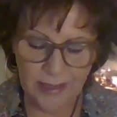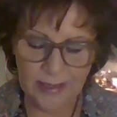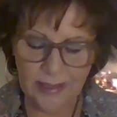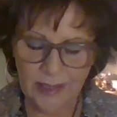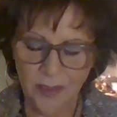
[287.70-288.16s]

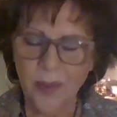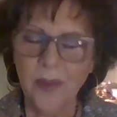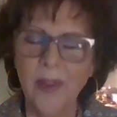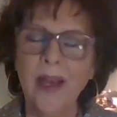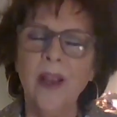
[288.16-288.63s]

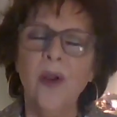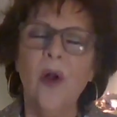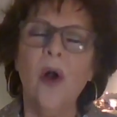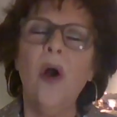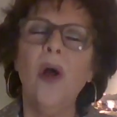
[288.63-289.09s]

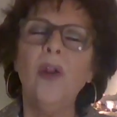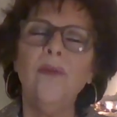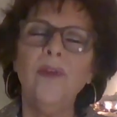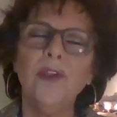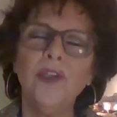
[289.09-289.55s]
stimulating all
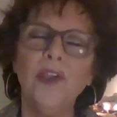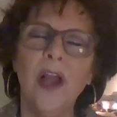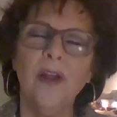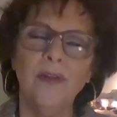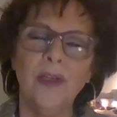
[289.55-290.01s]
of your
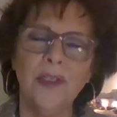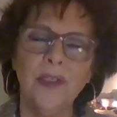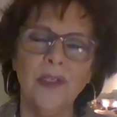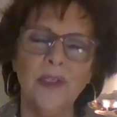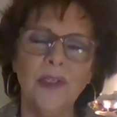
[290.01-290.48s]

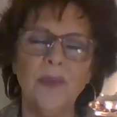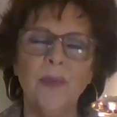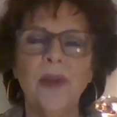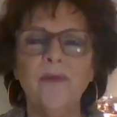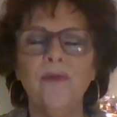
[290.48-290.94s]
chakras to
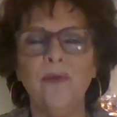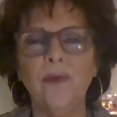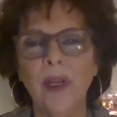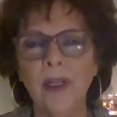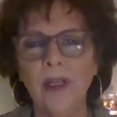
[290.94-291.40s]
spin
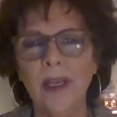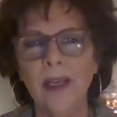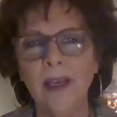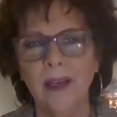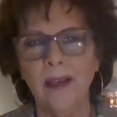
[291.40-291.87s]

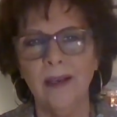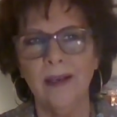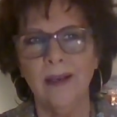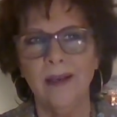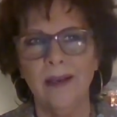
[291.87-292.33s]
freely,
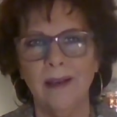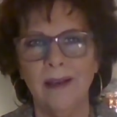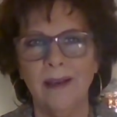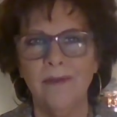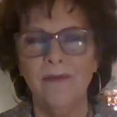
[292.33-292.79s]

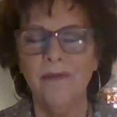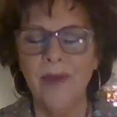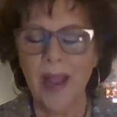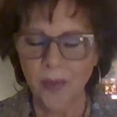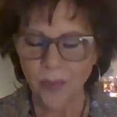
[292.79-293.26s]

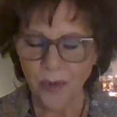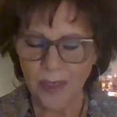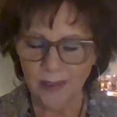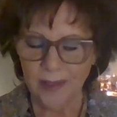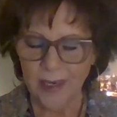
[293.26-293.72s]

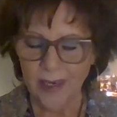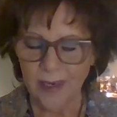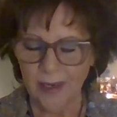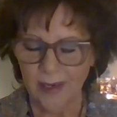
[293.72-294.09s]
vibrantly,